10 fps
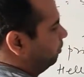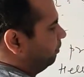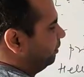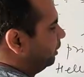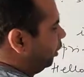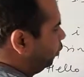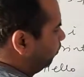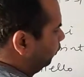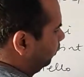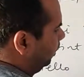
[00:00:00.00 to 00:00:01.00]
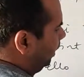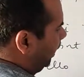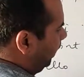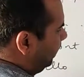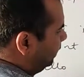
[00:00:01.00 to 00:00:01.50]
will be the output?
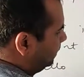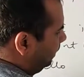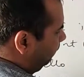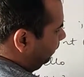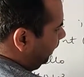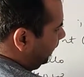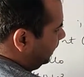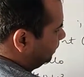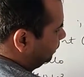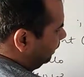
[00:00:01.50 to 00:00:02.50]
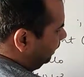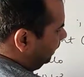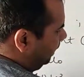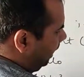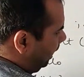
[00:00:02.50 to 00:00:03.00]
Each and every H,
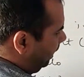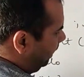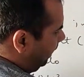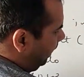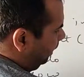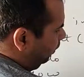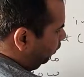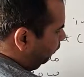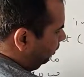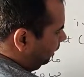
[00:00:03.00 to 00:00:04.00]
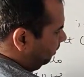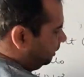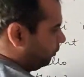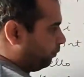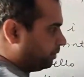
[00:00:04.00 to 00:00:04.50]
E, L, L, O will come in
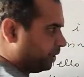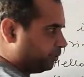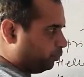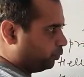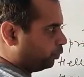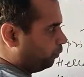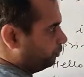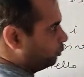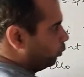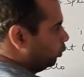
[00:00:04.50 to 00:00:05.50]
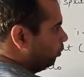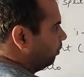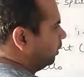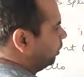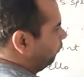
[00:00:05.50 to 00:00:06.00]
the first execution of this whole loop.
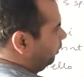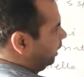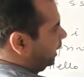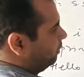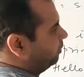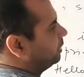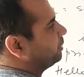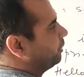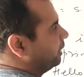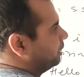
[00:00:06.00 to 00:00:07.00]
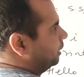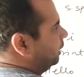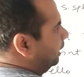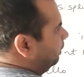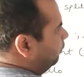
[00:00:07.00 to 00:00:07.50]
When I will iterate,
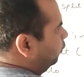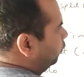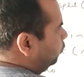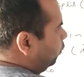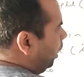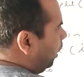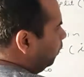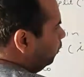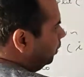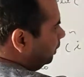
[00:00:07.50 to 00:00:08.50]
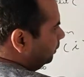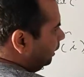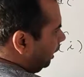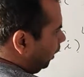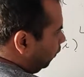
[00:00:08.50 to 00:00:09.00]
it will go to how, then
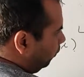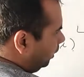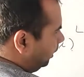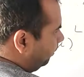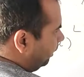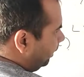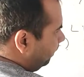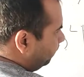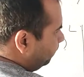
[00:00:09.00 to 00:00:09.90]
how will come here,